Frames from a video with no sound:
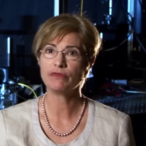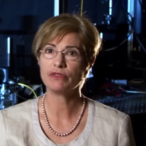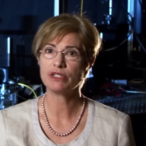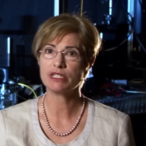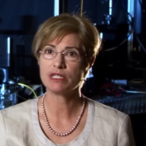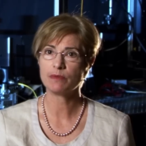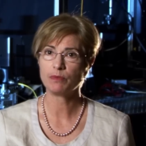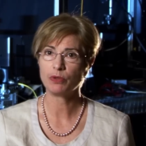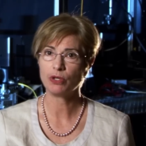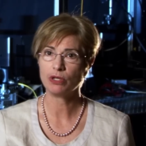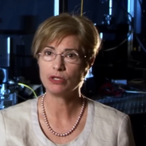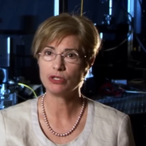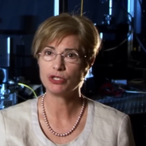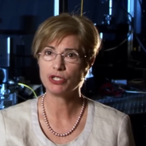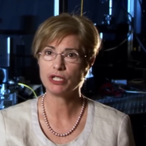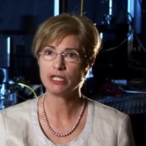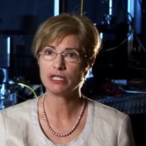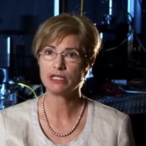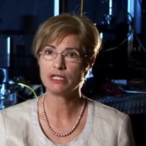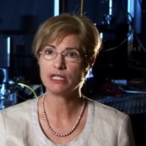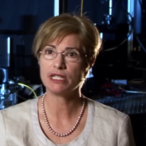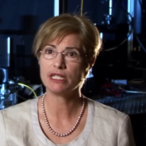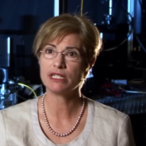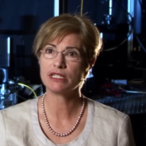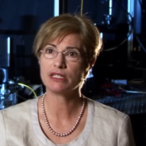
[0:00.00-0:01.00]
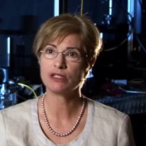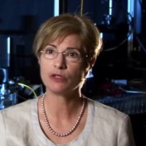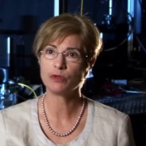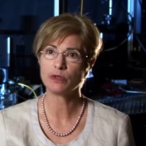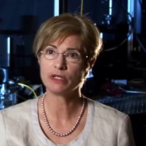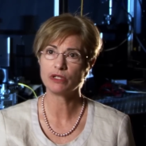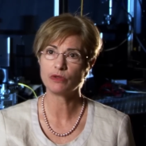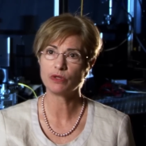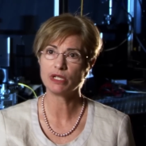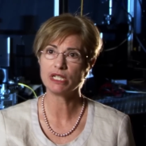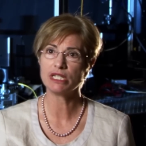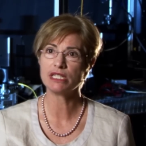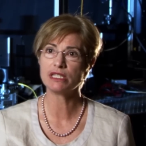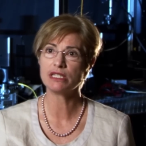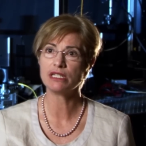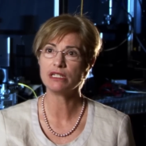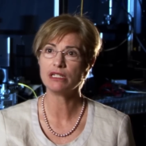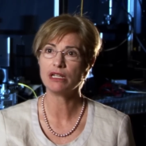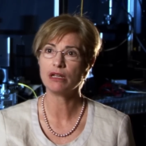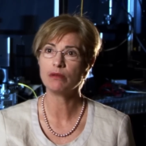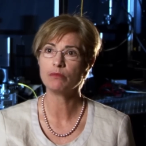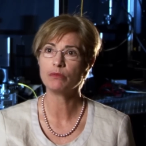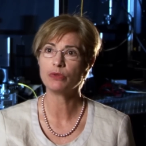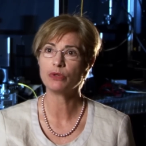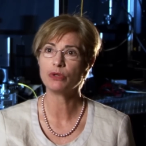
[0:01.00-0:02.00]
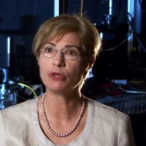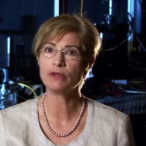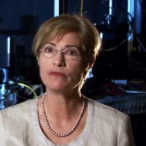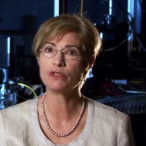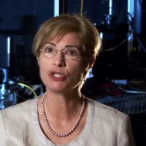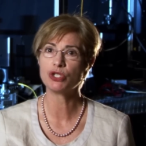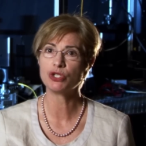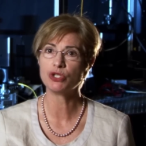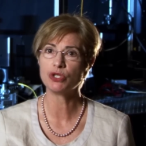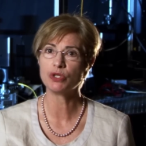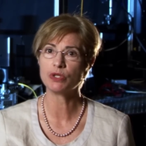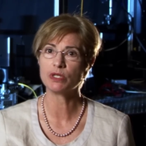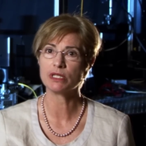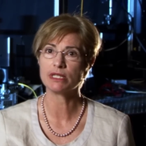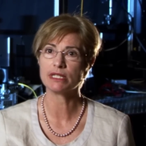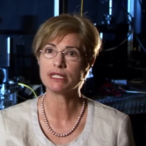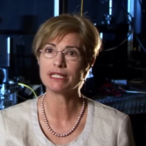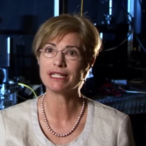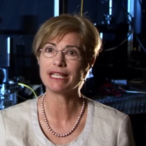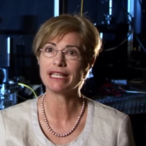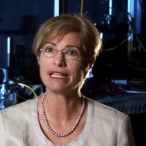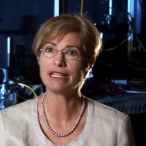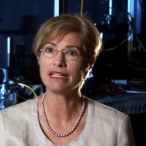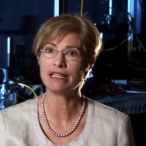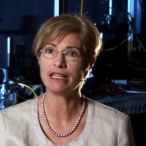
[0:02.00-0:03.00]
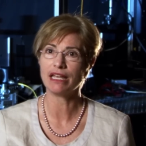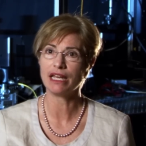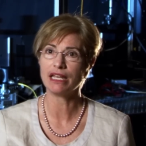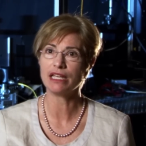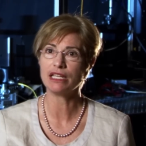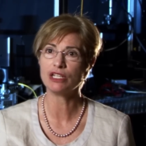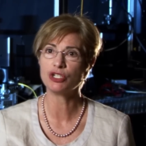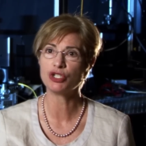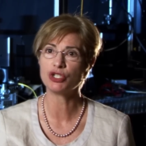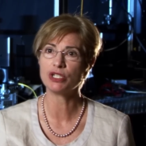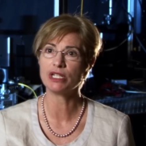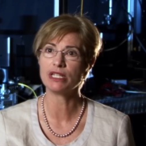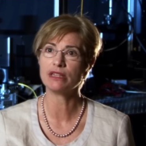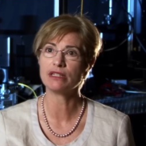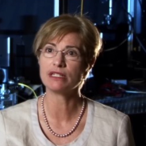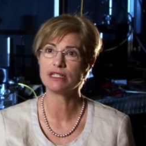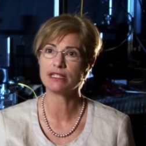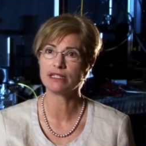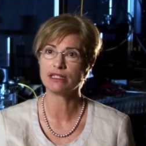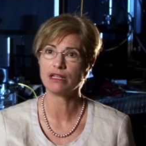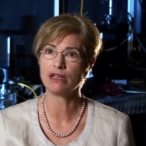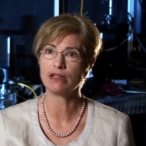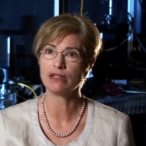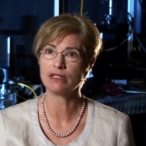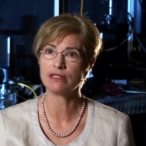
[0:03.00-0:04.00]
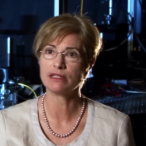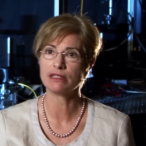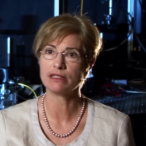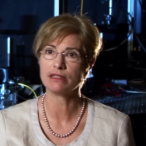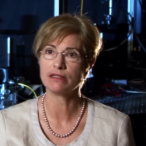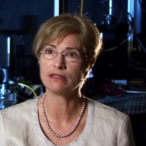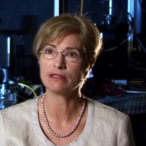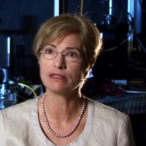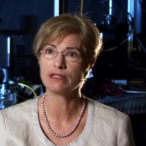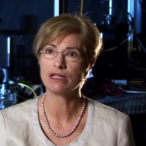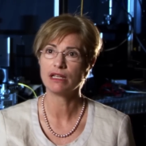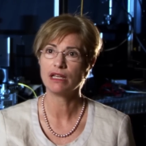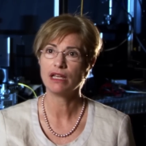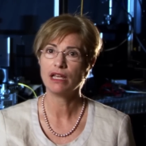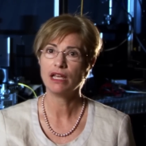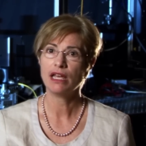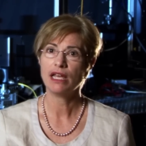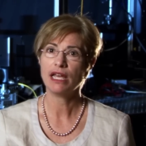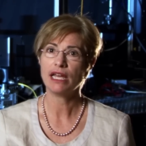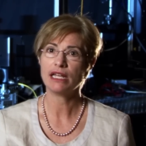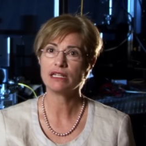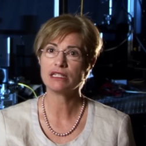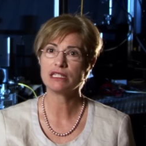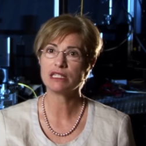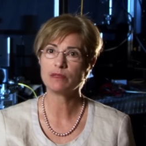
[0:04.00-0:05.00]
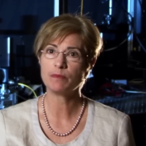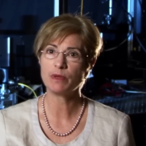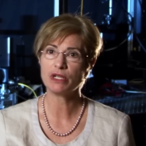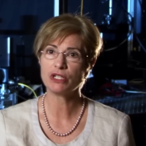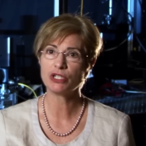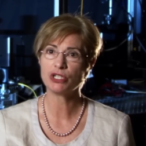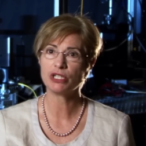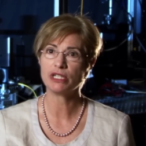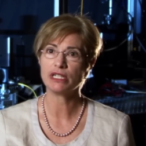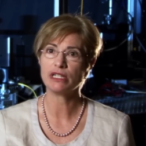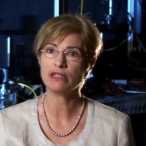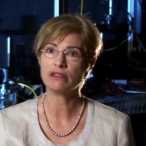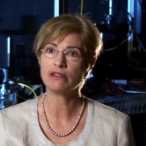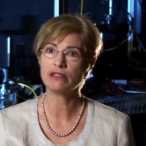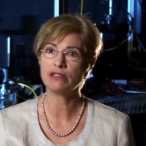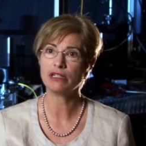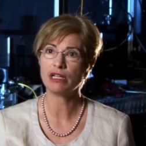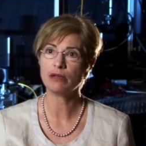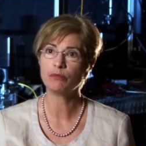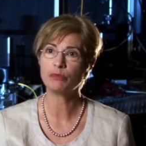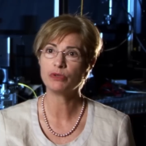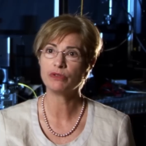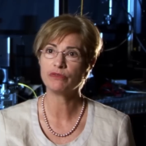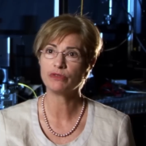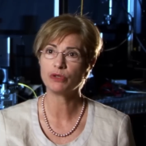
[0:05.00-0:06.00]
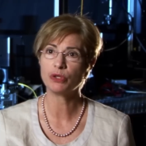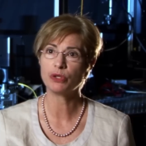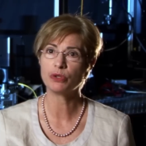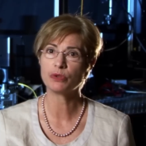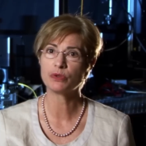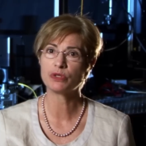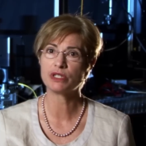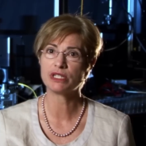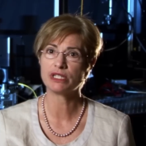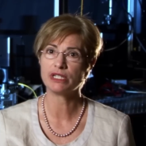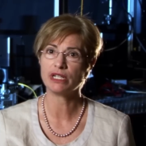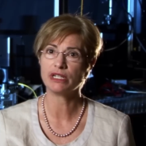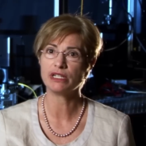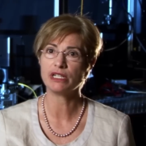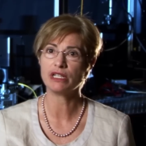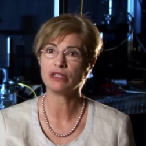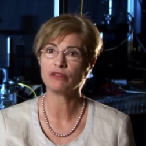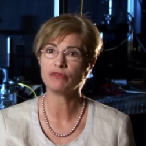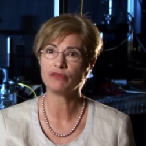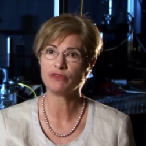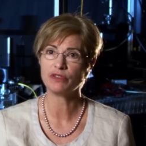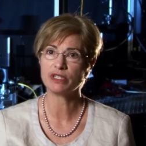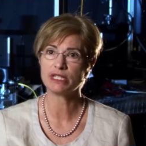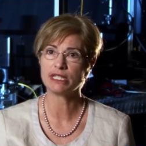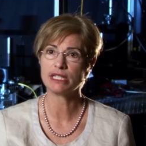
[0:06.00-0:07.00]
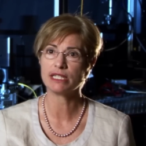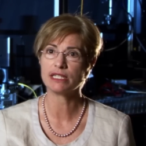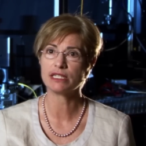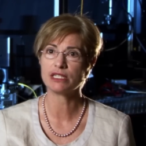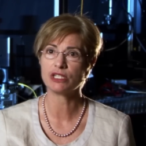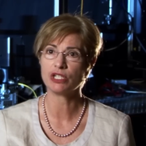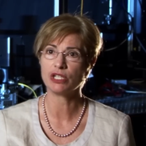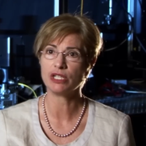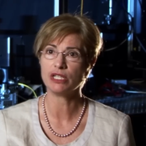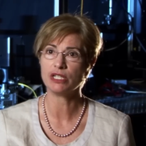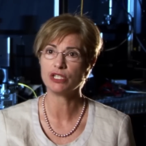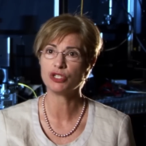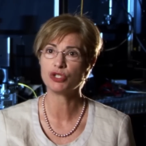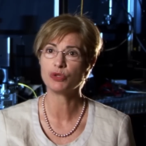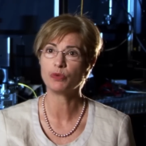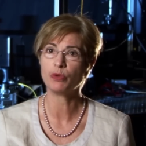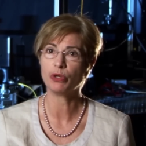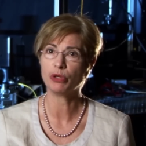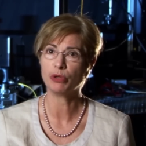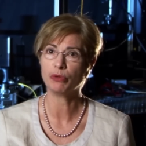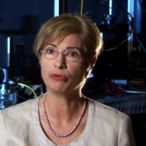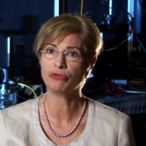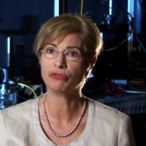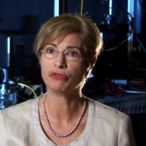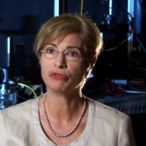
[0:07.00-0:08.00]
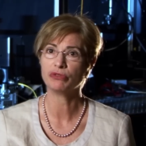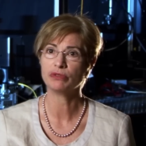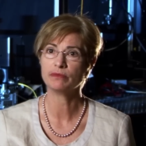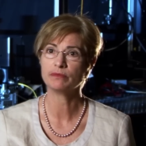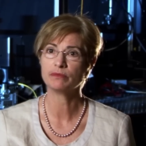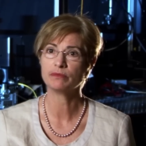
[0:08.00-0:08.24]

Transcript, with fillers: of this project is to increase the number of students engaged in the sciences and especially the number of girls studying physics to Year 12.